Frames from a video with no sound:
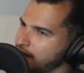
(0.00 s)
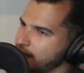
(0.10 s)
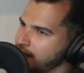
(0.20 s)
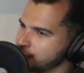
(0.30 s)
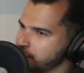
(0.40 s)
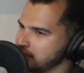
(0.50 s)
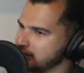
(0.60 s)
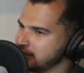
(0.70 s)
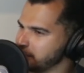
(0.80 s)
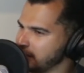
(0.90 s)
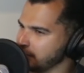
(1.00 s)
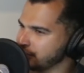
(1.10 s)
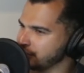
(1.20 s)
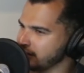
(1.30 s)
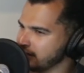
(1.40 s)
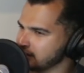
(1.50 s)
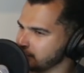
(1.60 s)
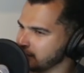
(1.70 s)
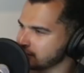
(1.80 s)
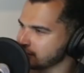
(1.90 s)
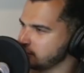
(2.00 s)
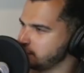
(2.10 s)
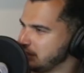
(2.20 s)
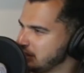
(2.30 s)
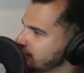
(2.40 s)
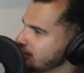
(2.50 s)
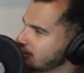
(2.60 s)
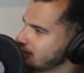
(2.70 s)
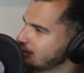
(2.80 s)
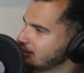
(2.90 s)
There should be a dead pedal, but there isn't because there's a speaker there.